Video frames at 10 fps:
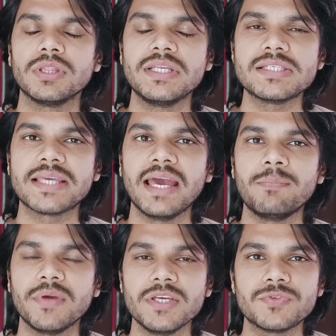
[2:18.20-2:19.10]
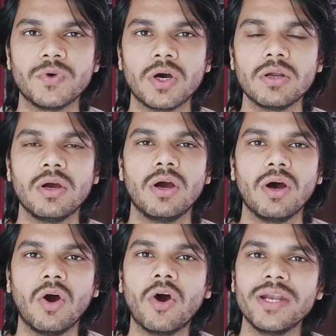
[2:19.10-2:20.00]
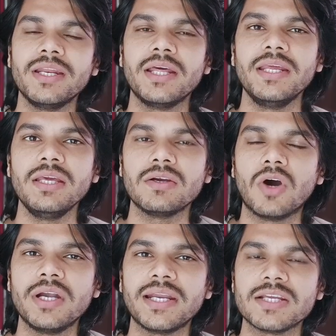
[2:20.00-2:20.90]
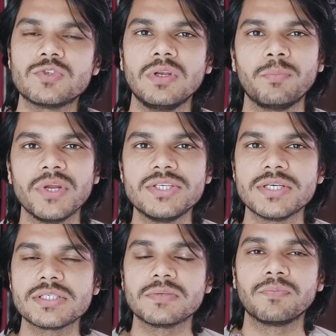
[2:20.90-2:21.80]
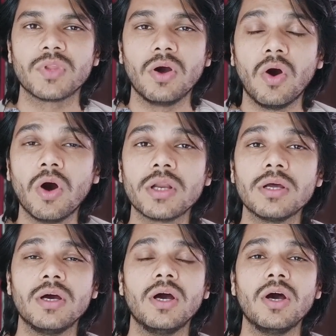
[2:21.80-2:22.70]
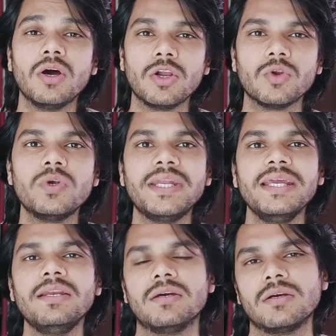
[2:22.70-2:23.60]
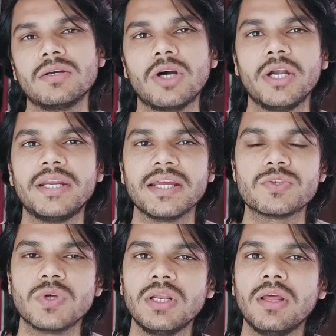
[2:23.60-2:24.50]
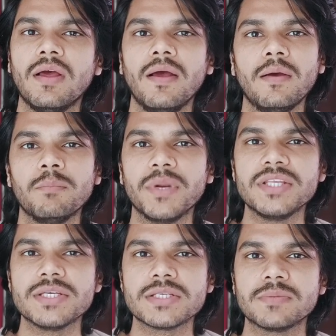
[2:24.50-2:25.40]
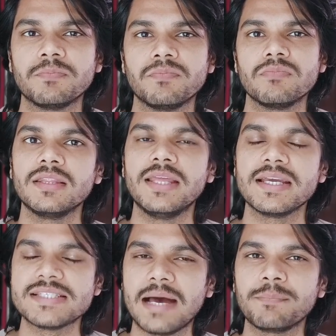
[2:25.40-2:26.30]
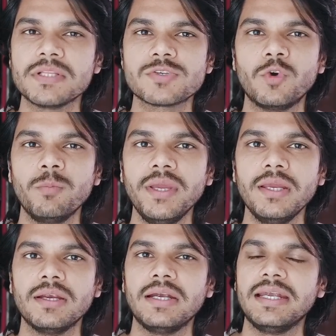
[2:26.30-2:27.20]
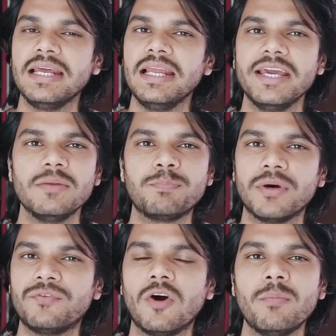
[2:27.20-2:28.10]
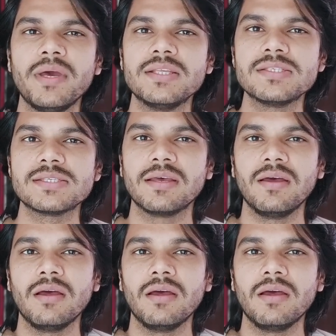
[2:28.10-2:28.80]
this cap is for ordinary contractual breaches or routine contractual breaches. The examples could be delay in performance,